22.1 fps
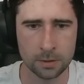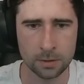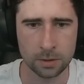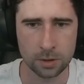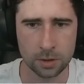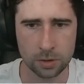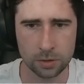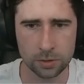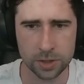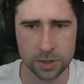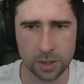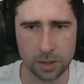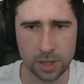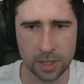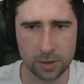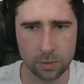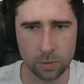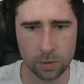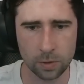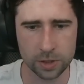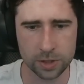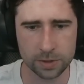Could also
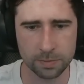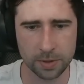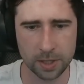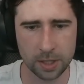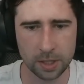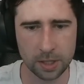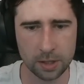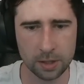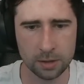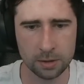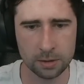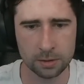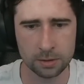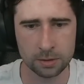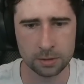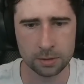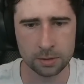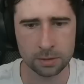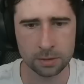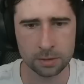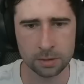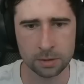like Wasp here.
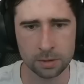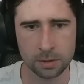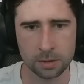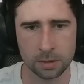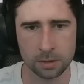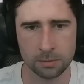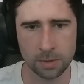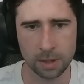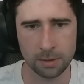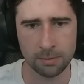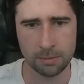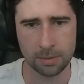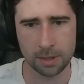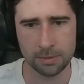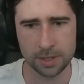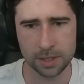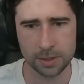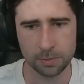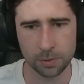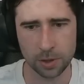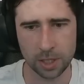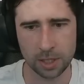Maybe
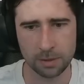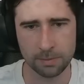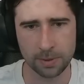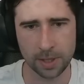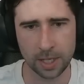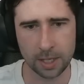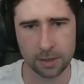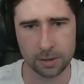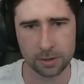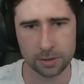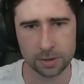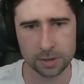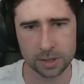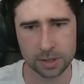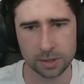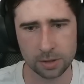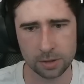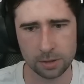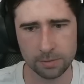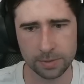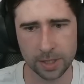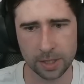spreading power is a
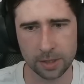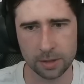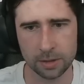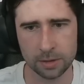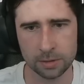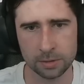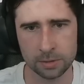little better.